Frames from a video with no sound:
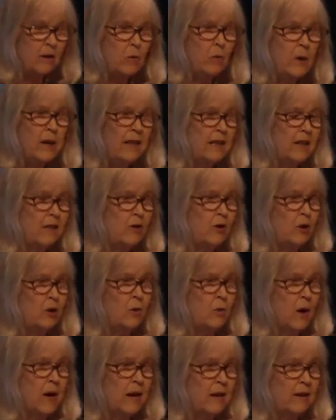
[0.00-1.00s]
with the
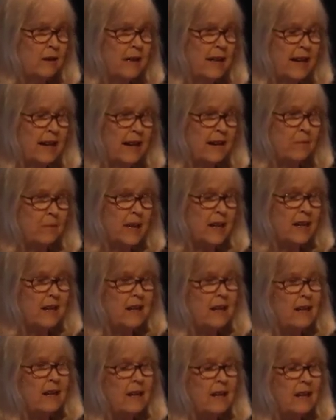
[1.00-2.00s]
Dunhuang Academy.
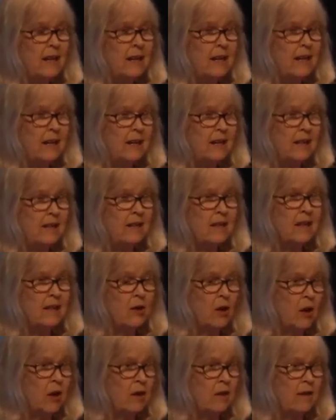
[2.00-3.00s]
It is the
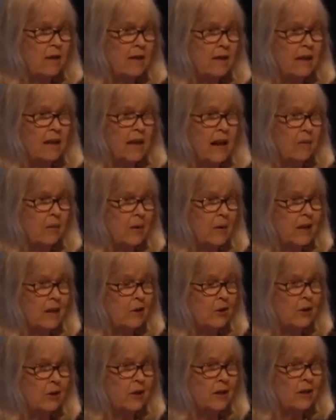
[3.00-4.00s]
longest
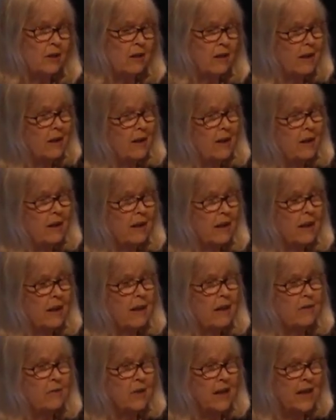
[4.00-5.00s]
collaboration
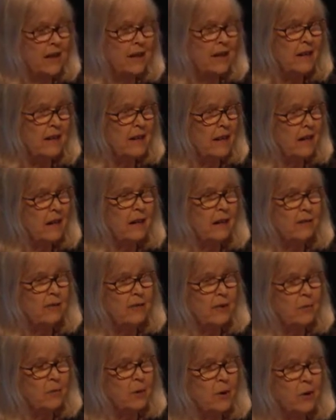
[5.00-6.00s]
of any of
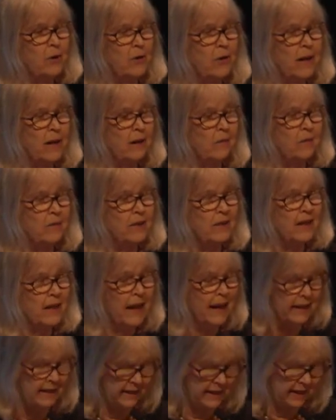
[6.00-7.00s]
the programs
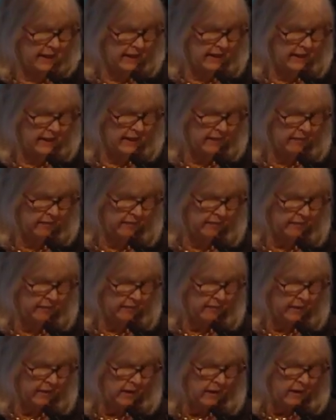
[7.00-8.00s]
at the Getty
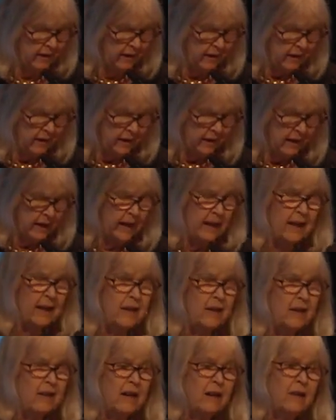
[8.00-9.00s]

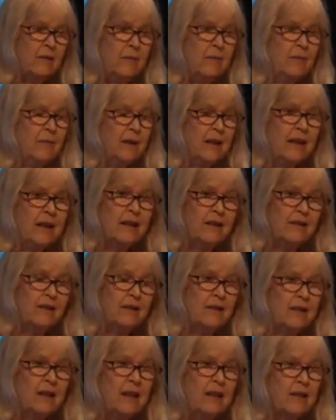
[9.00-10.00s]
and um,
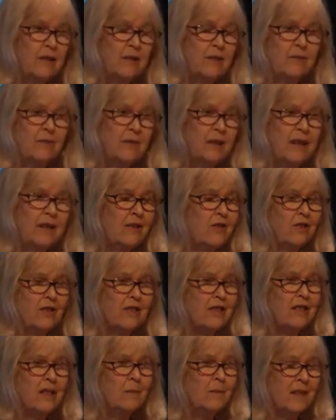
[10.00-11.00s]
it's, it's, it just
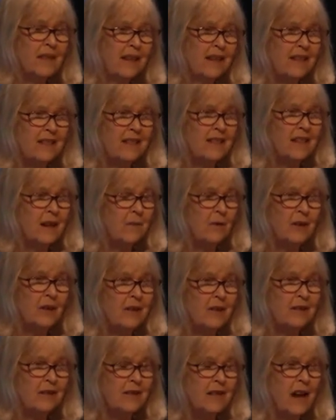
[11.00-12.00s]
seems like it's never going
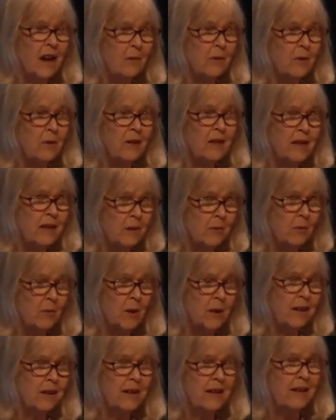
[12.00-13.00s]
to stop. We'll keep
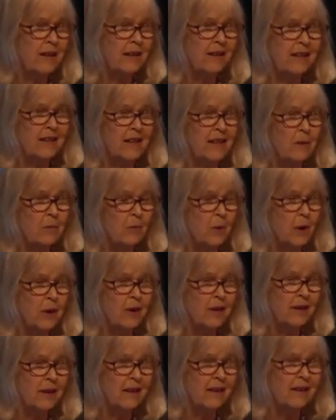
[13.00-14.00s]
working and keep
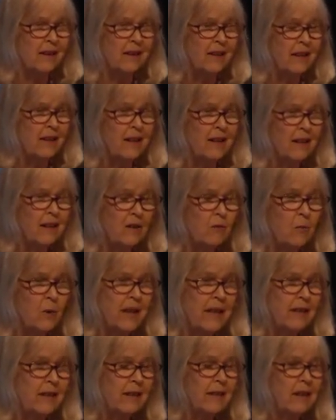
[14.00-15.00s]
working
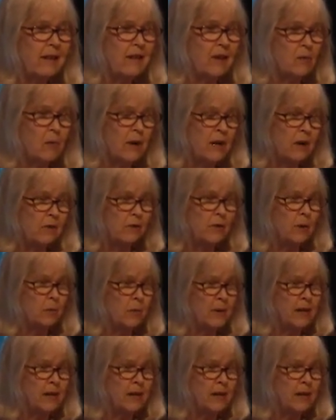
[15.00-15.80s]
with the wonderful